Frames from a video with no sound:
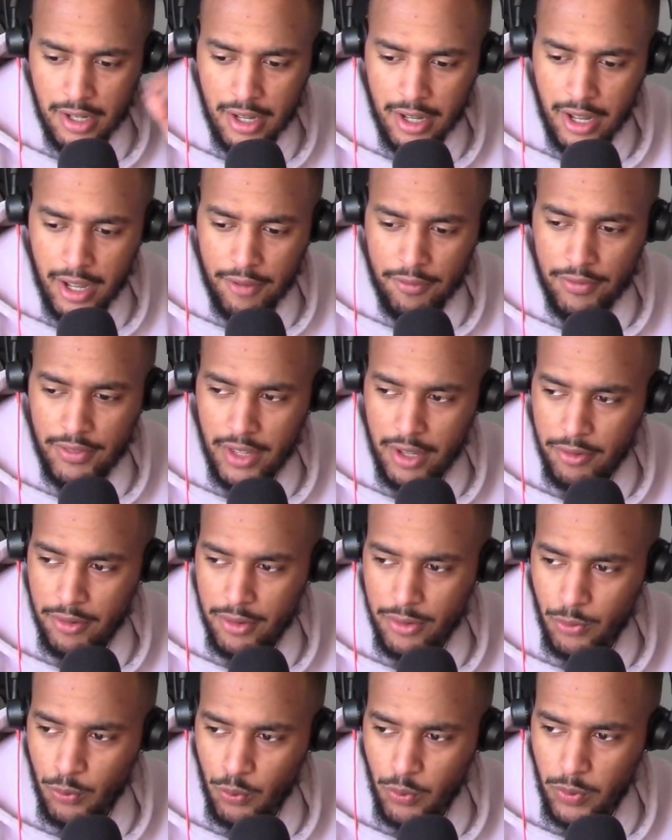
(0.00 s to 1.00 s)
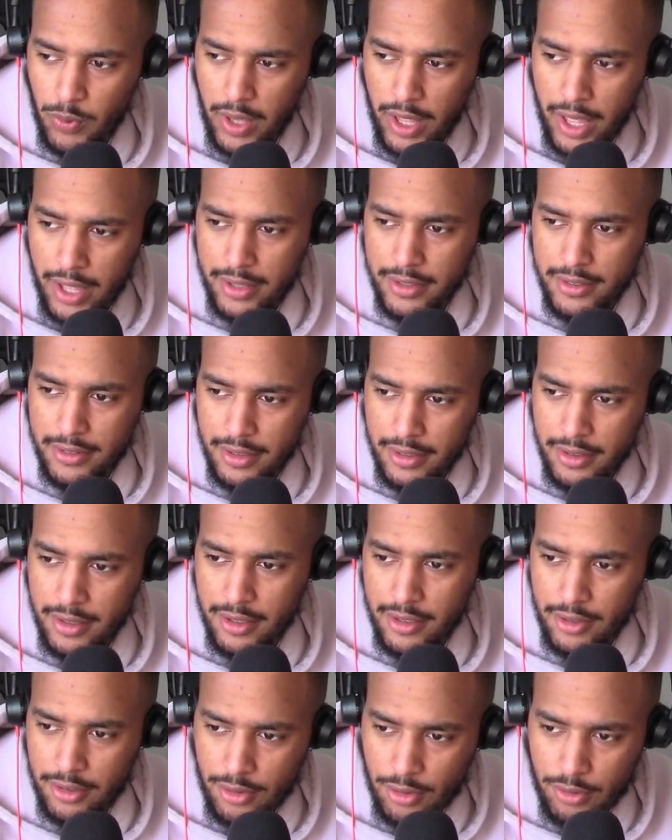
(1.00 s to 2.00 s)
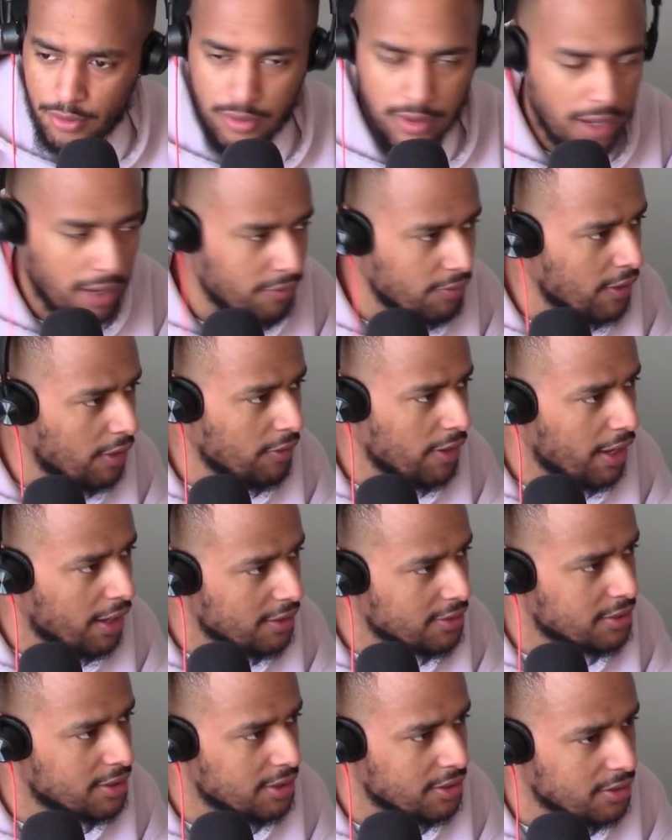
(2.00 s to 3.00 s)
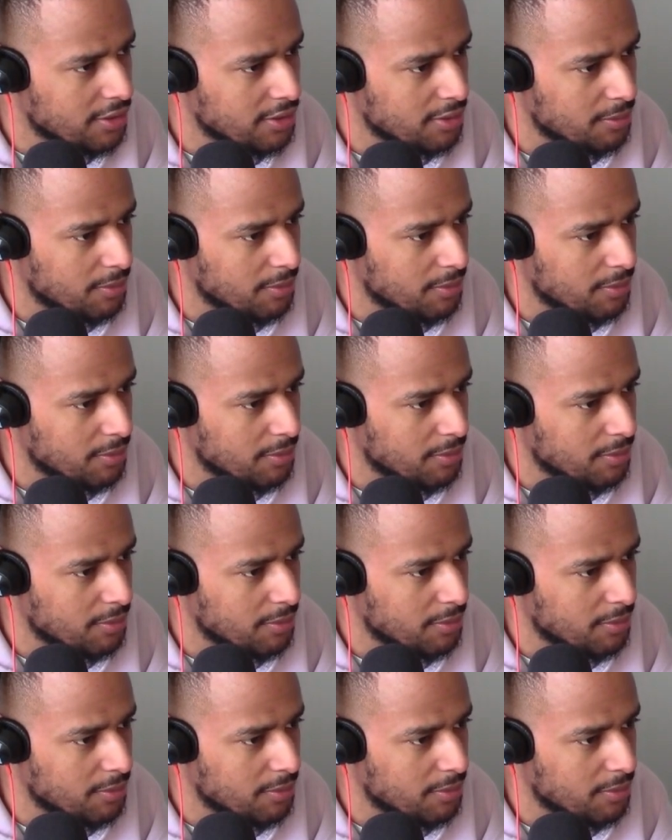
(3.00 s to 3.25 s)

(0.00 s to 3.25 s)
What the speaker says: I've never had tears